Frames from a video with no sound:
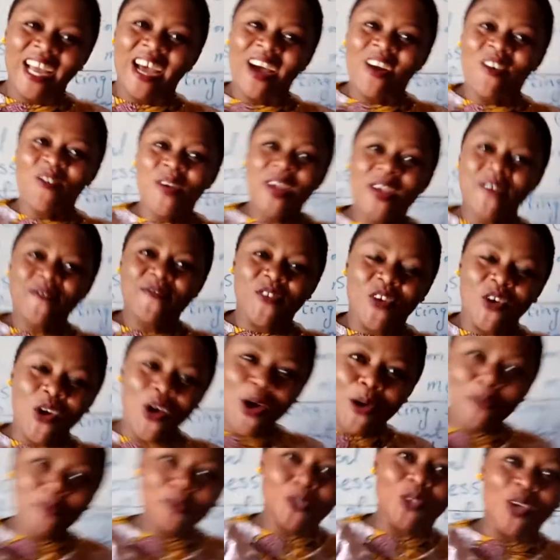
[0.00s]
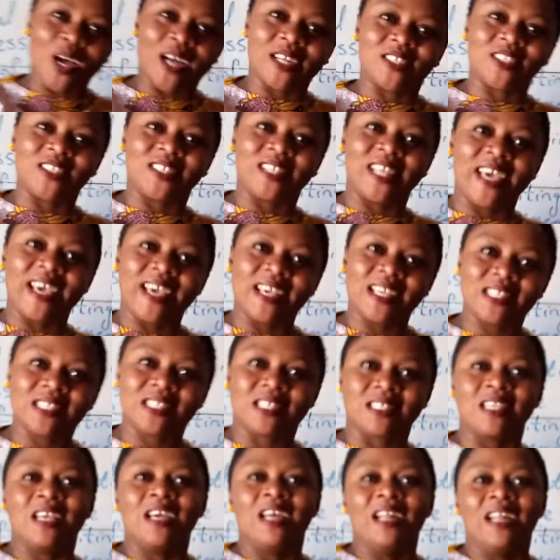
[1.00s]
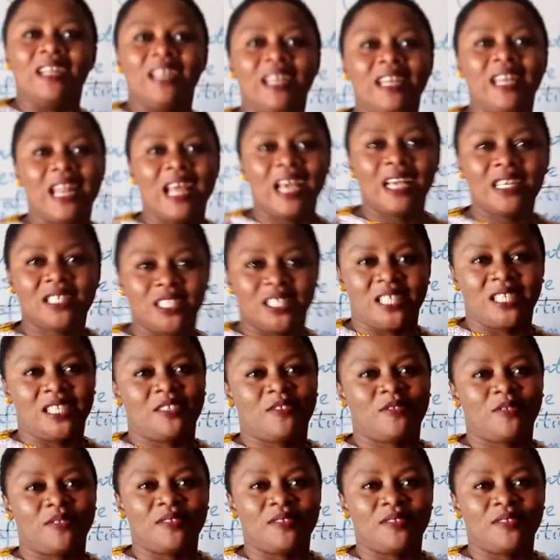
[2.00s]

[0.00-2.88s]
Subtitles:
We've come to our today's lecture.